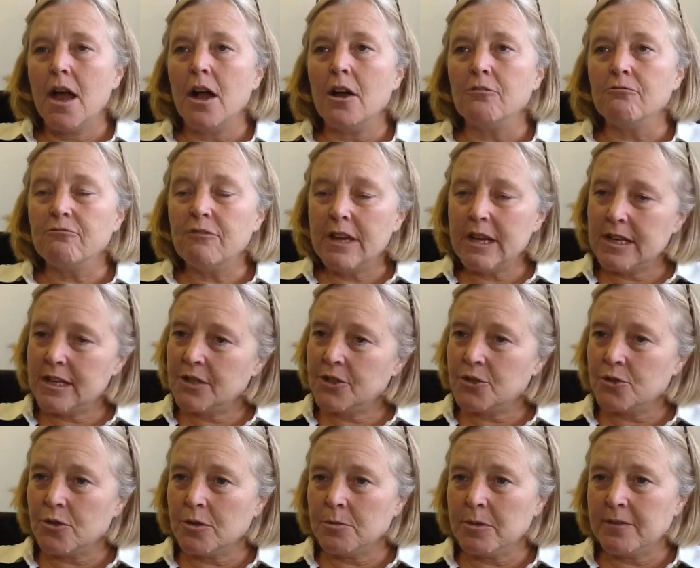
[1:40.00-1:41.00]
I really
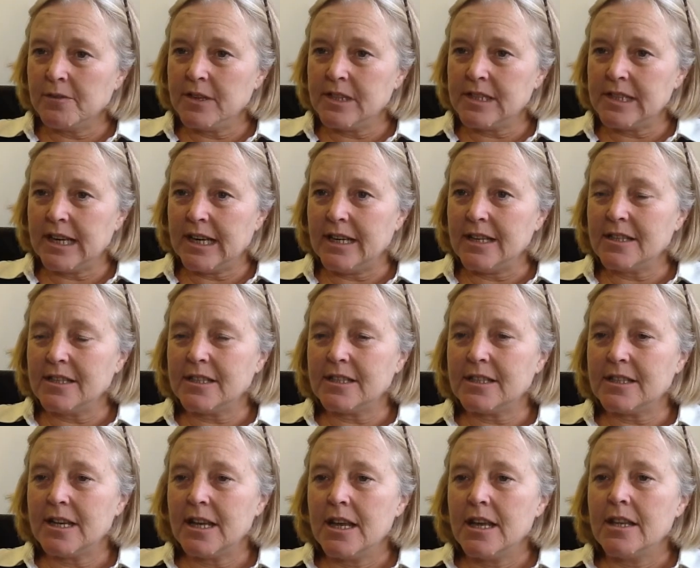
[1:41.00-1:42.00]
enjoy my
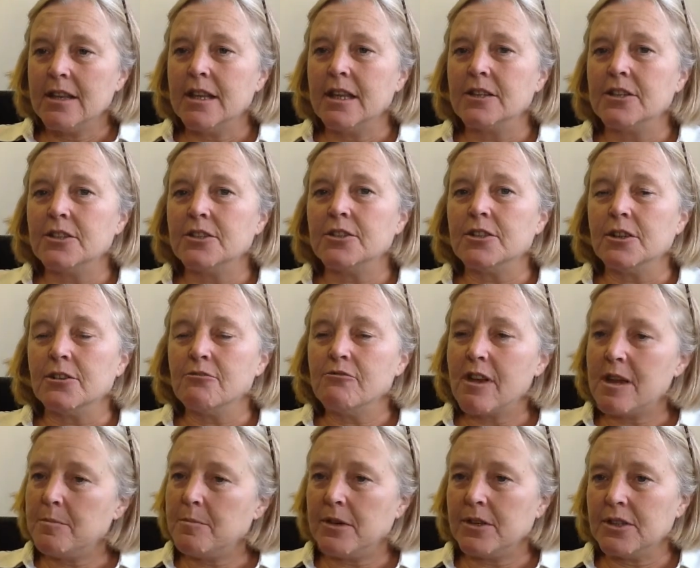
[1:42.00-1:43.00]
visits, they're just a
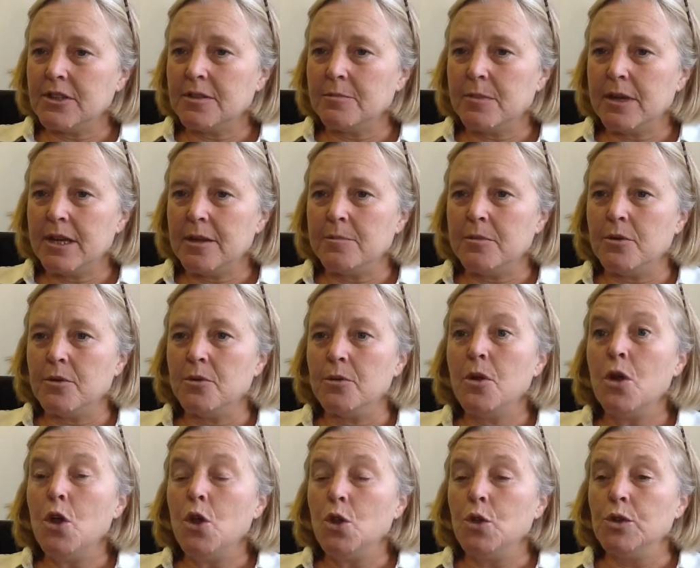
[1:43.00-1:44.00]
great bunch of people
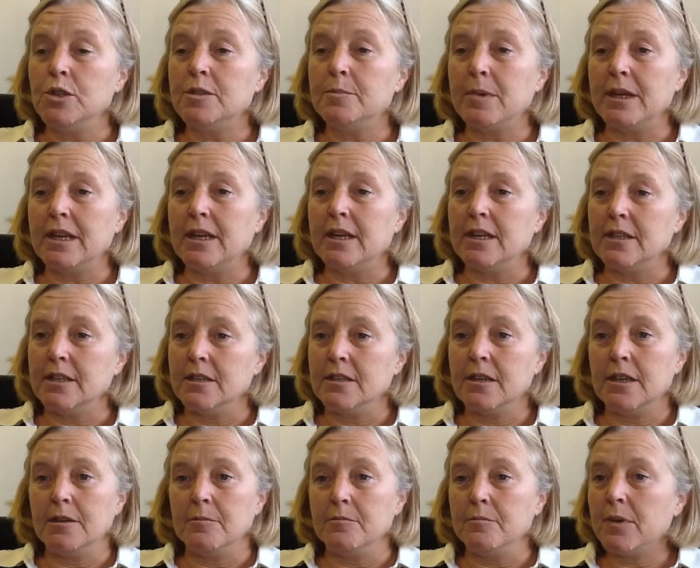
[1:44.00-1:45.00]
who speak in,
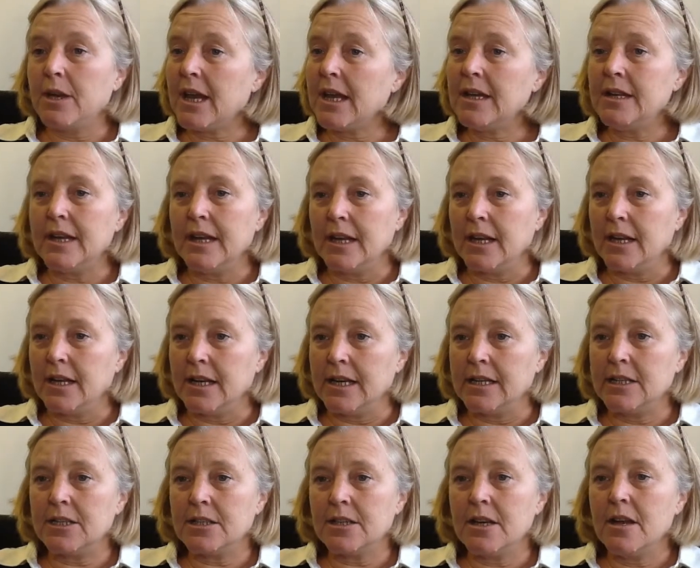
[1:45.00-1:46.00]
in plain
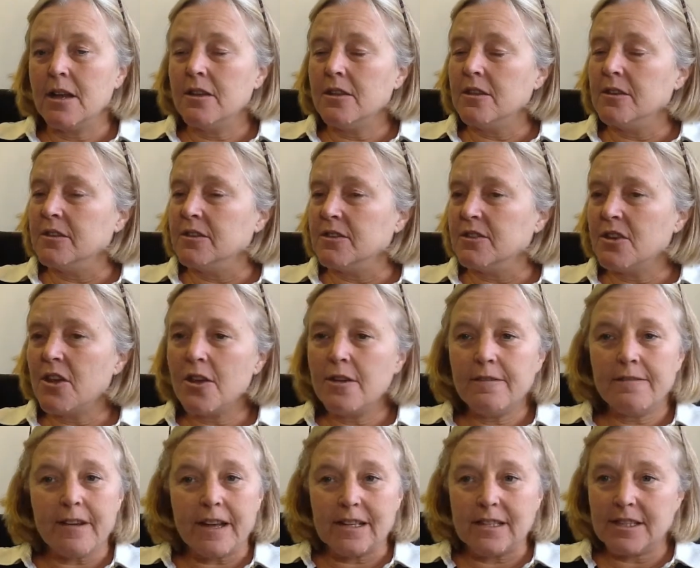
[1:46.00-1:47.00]
English, there's
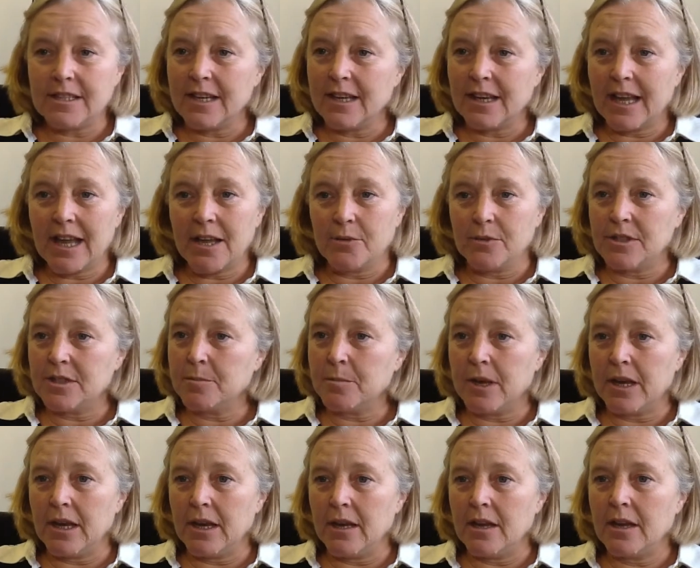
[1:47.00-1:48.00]
no fancy account
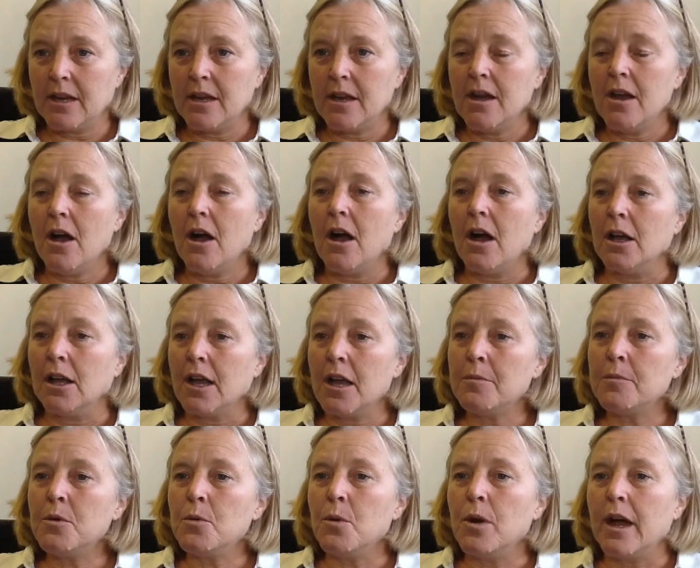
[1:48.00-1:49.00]
speak. I
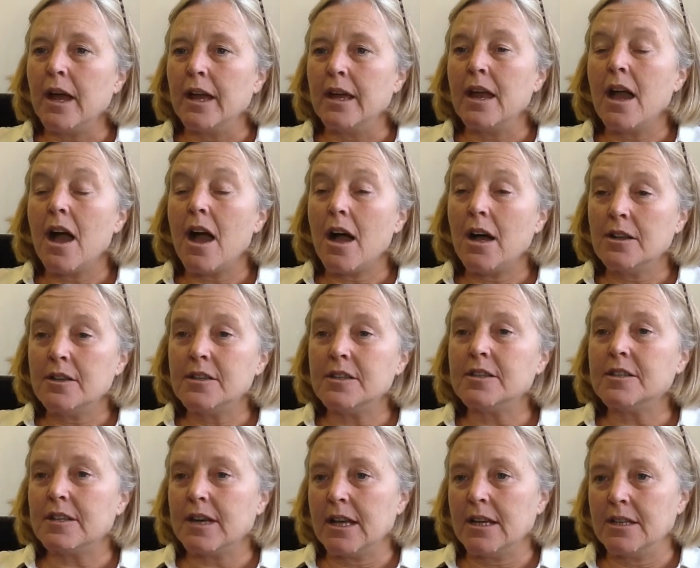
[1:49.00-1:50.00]
come away
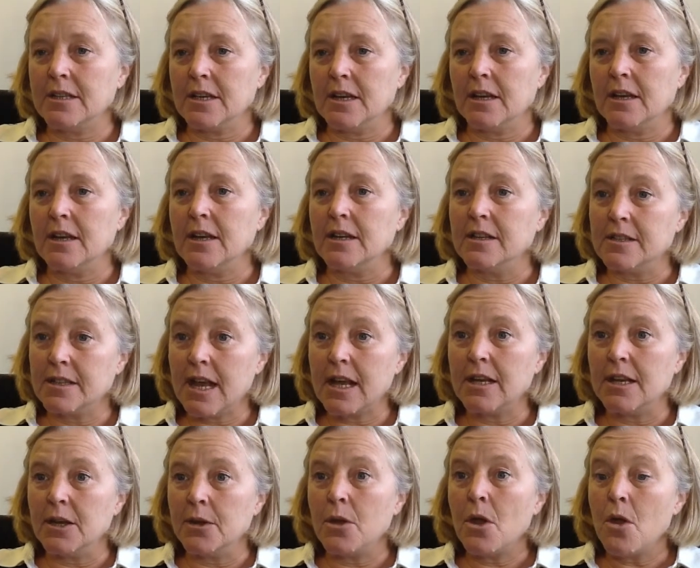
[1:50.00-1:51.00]
understanding
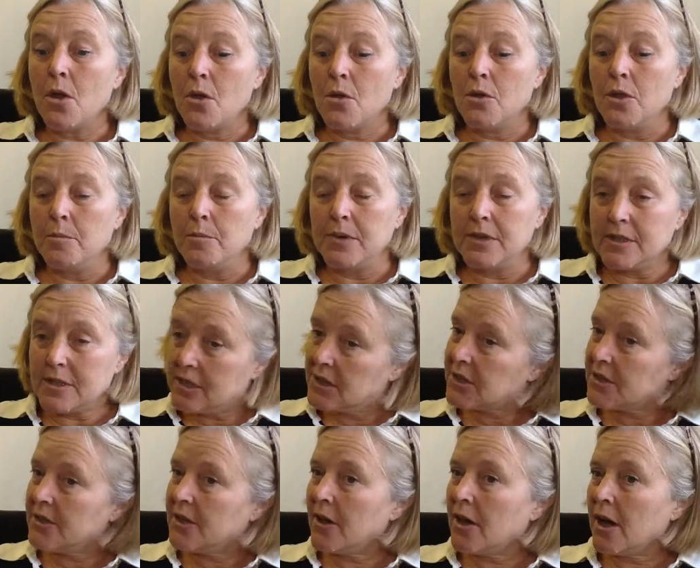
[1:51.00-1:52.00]
exactly the
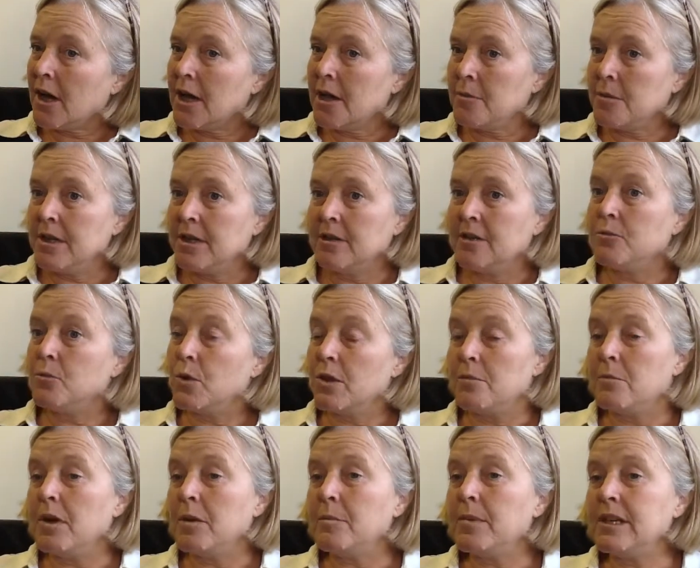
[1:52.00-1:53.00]
position that I am in
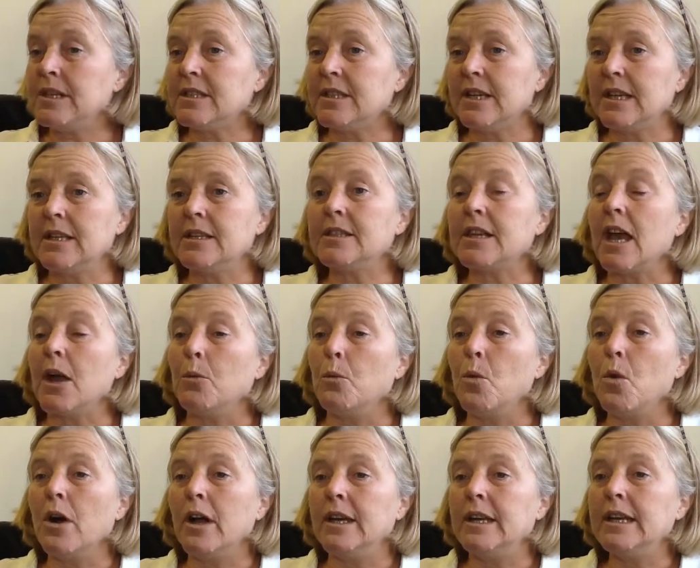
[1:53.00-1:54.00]
with my business and
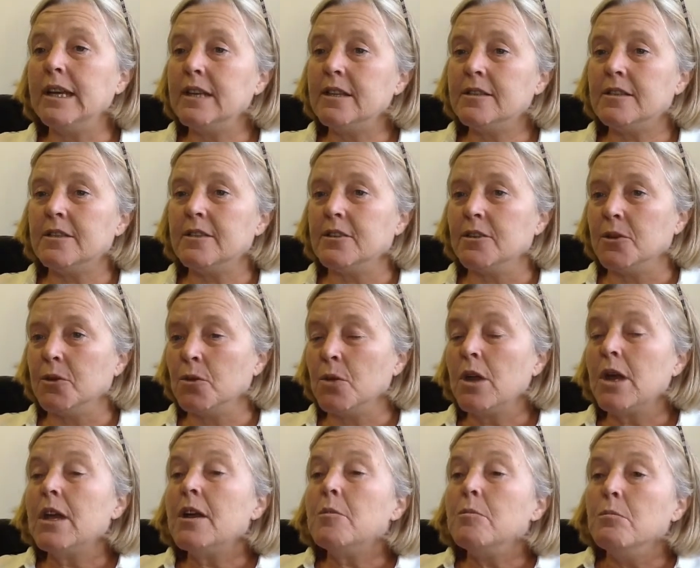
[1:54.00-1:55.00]
what I need to do
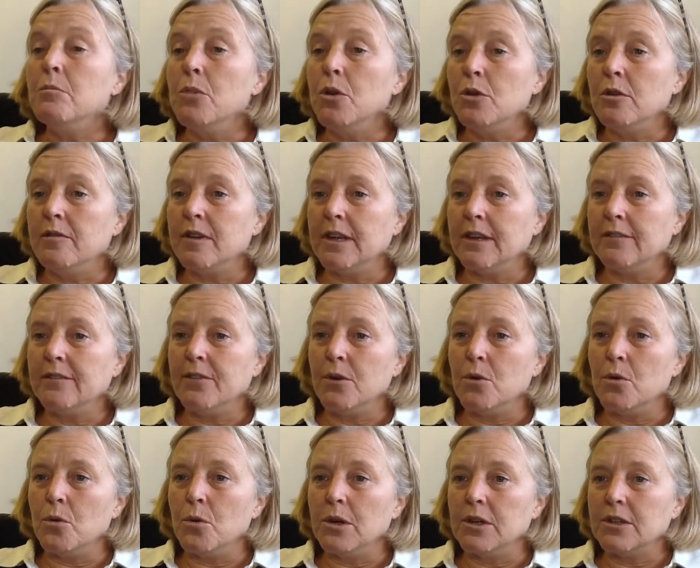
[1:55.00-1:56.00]
moving
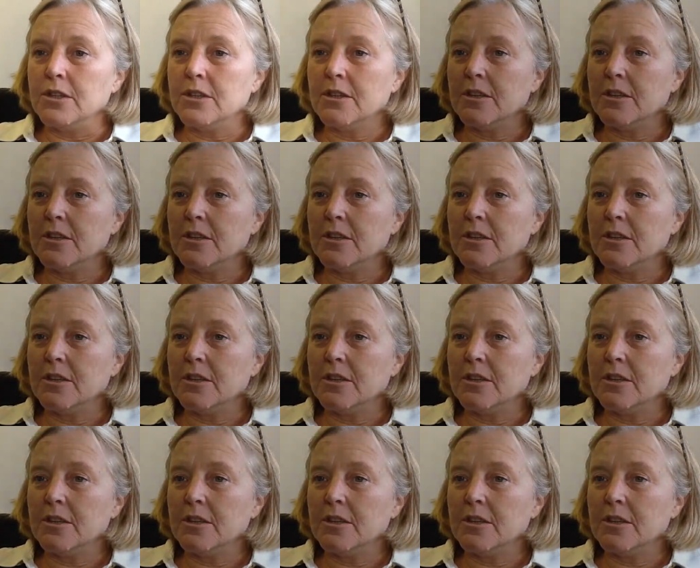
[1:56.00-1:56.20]
forward.